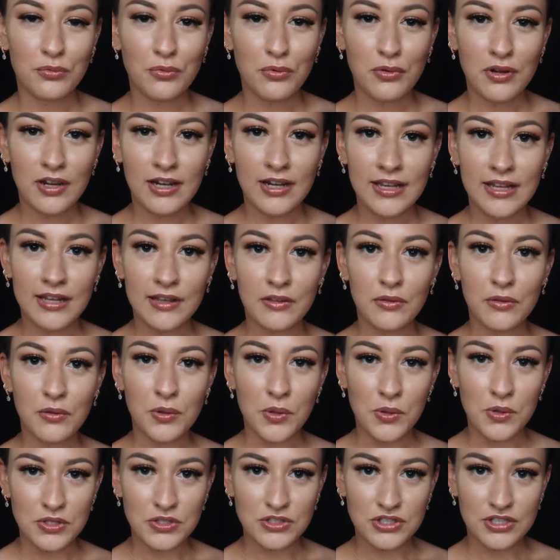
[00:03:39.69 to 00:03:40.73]
really
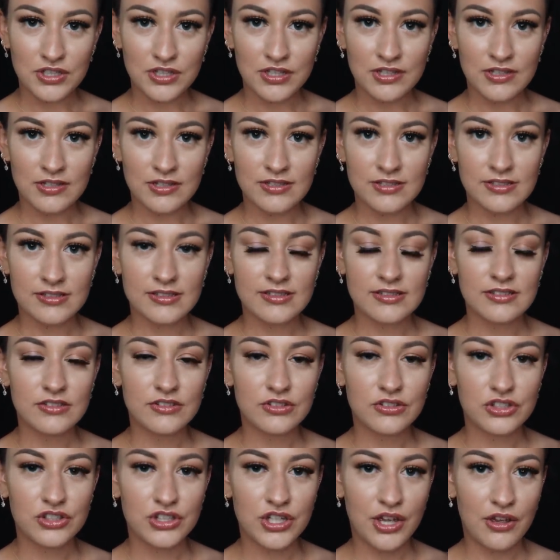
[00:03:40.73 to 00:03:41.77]
gorgeous
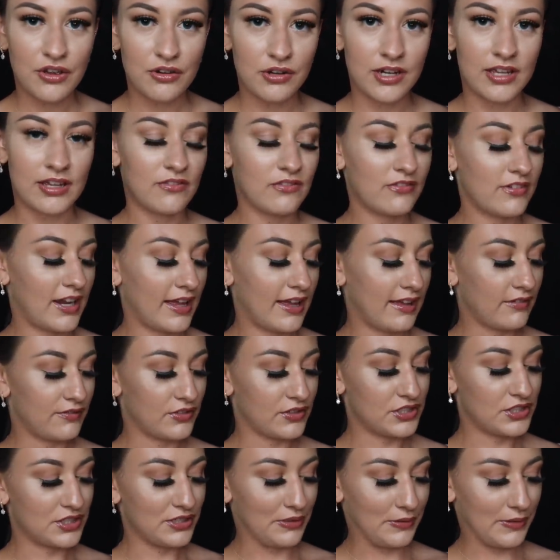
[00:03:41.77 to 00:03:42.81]
cherry flavour
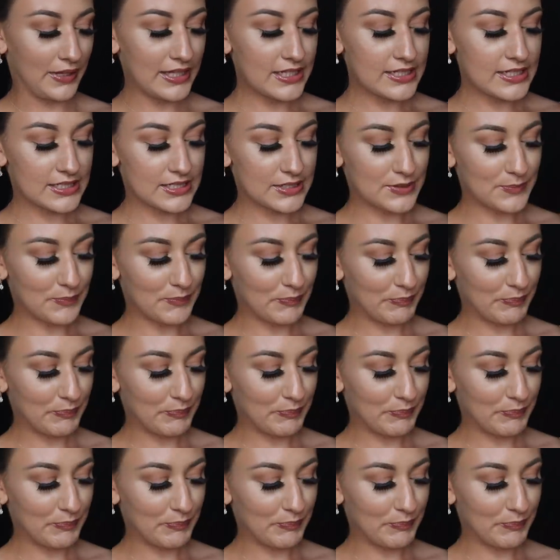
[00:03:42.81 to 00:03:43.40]
to it.